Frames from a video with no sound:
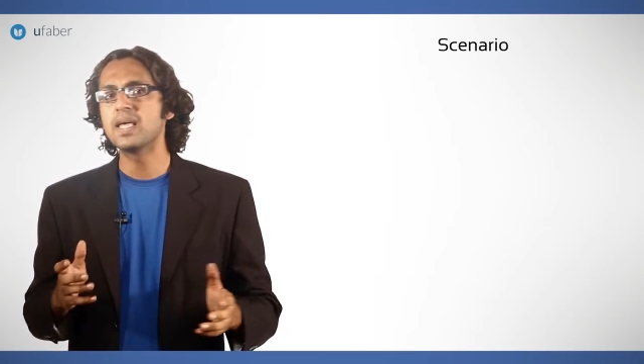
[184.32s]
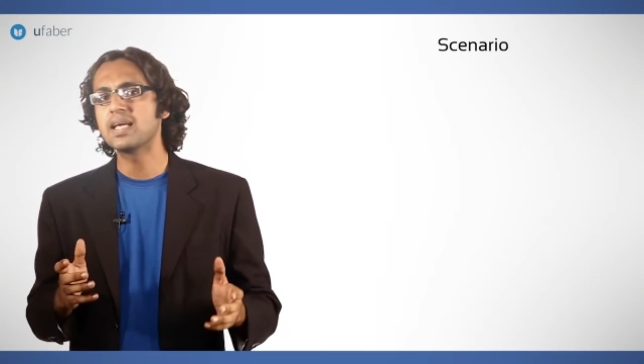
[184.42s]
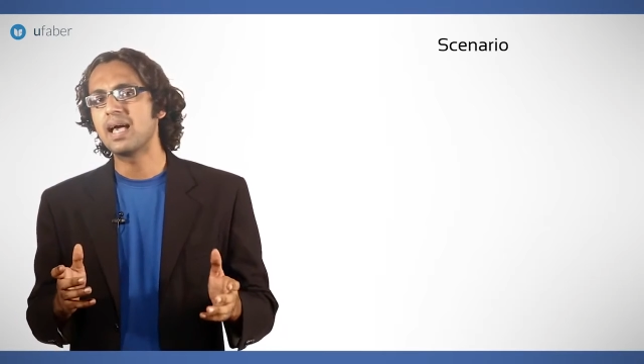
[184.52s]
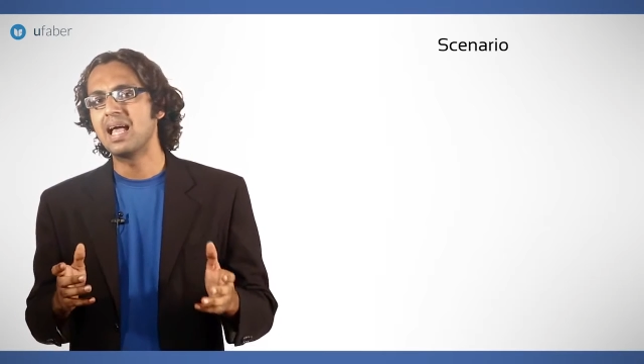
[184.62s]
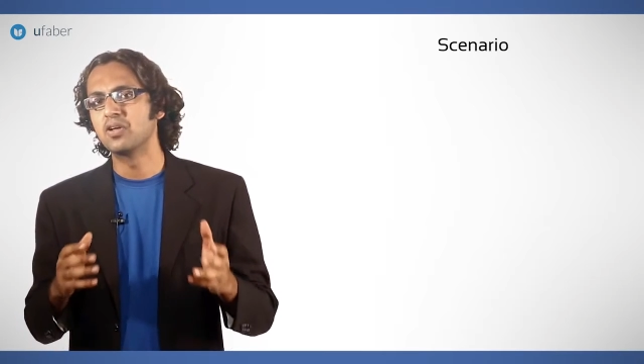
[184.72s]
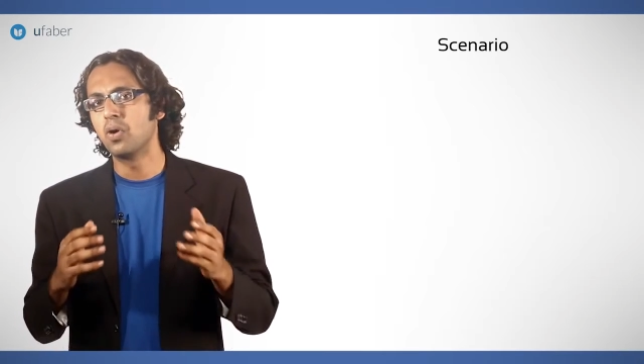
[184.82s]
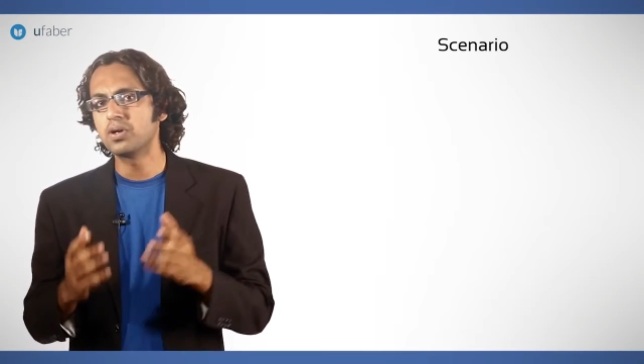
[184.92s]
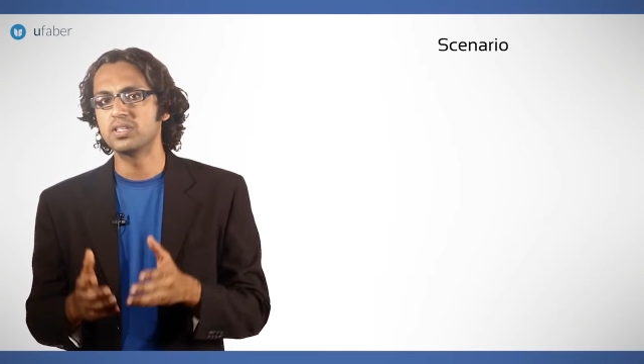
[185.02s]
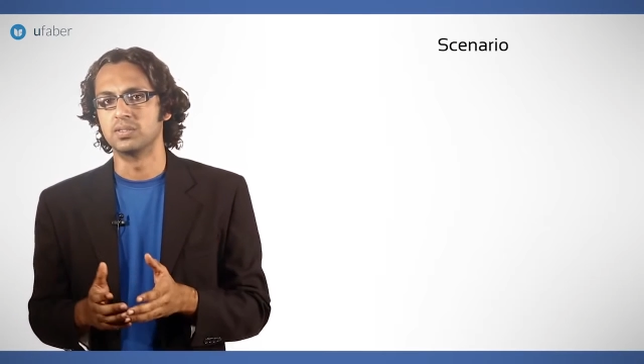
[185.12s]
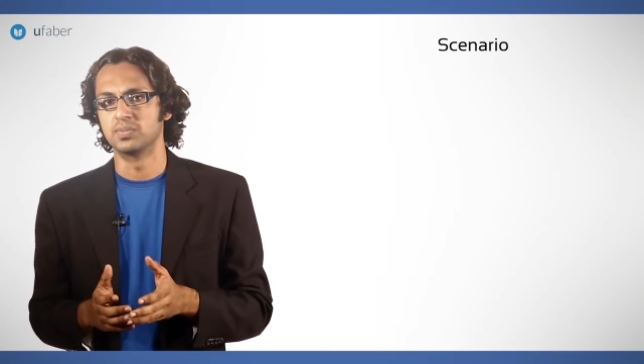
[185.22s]
make
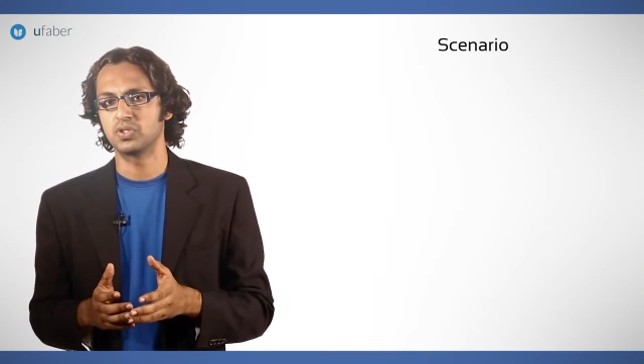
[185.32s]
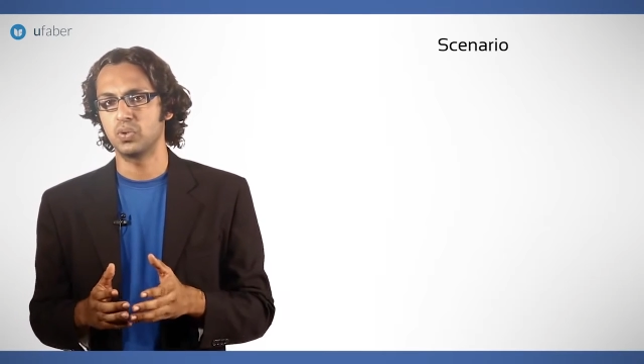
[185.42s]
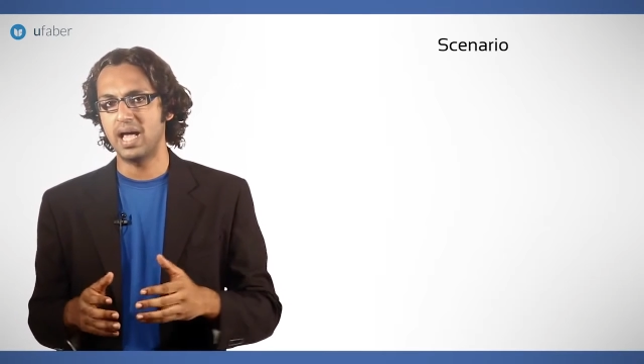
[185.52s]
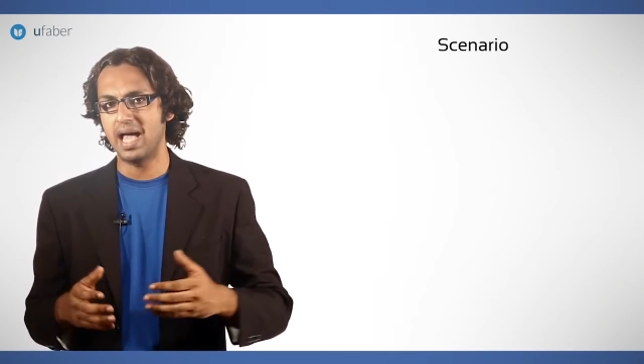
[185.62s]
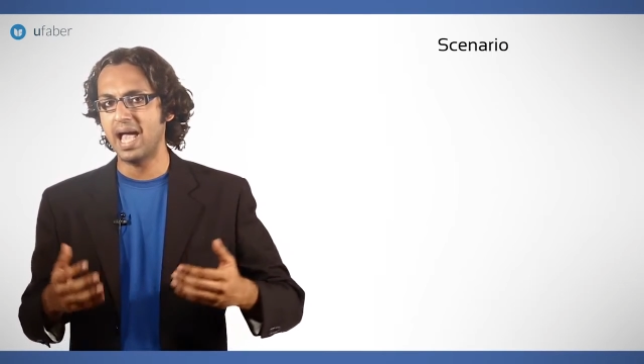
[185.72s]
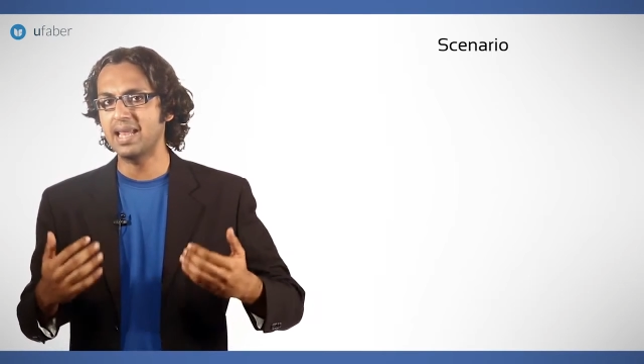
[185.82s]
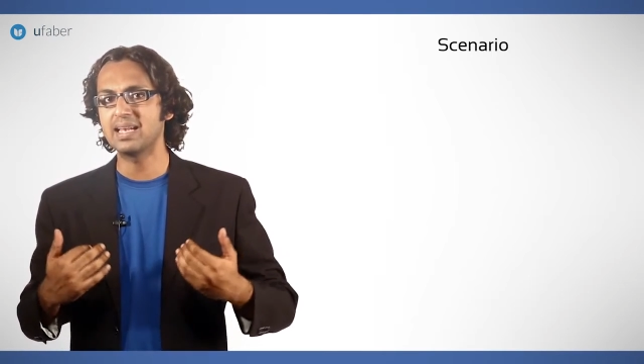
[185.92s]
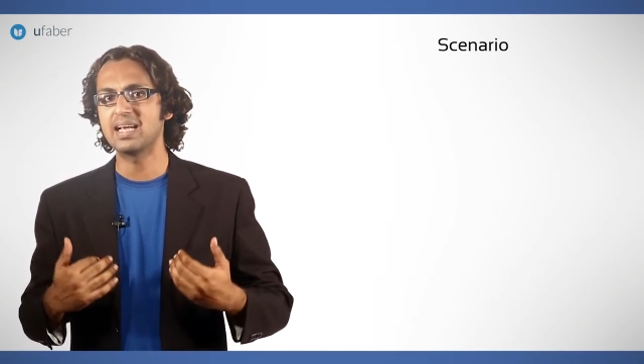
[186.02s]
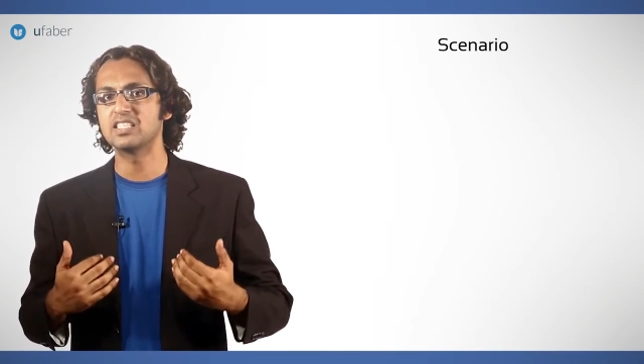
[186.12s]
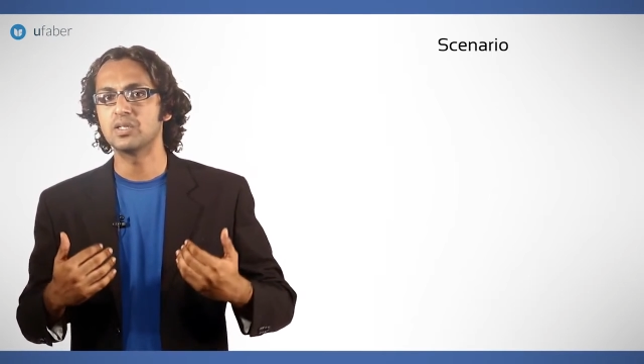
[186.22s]
algorithms to
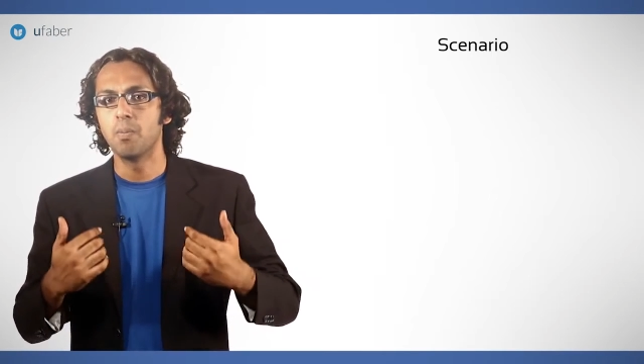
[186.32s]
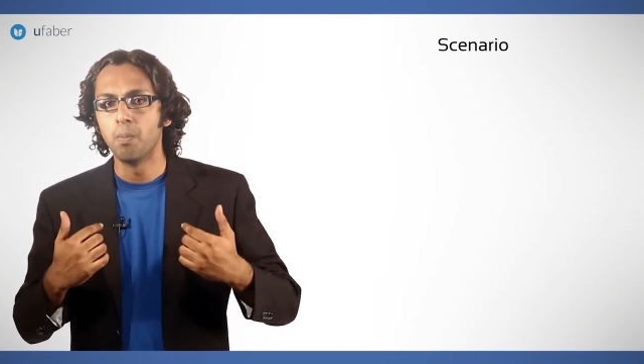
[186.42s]
analyze